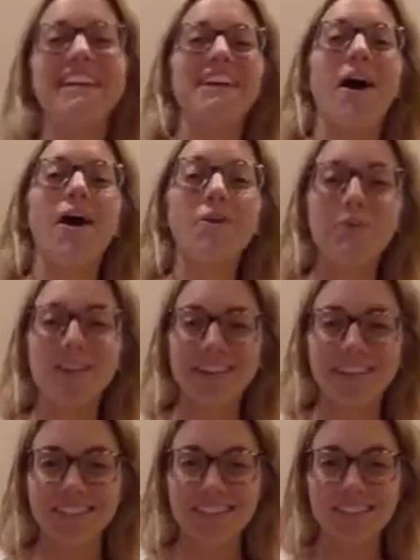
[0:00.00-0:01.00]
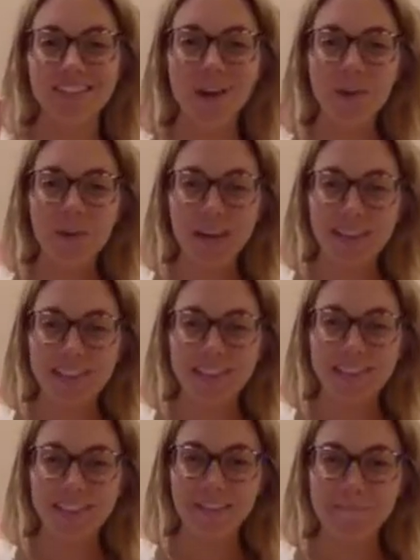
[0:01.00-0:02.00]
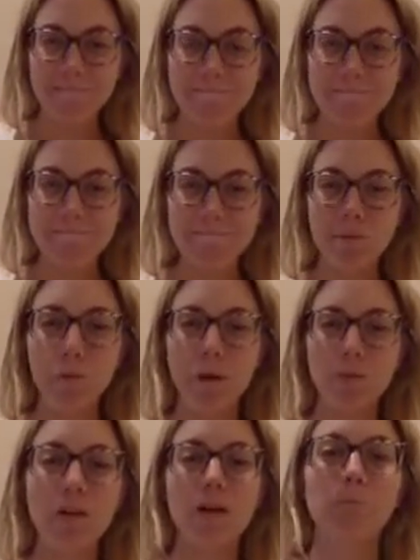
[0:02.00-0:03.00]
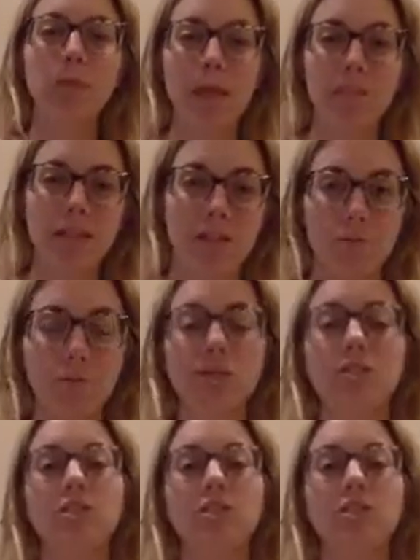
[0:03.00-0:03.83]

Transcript: Our work is to notice when we are blaming the other person.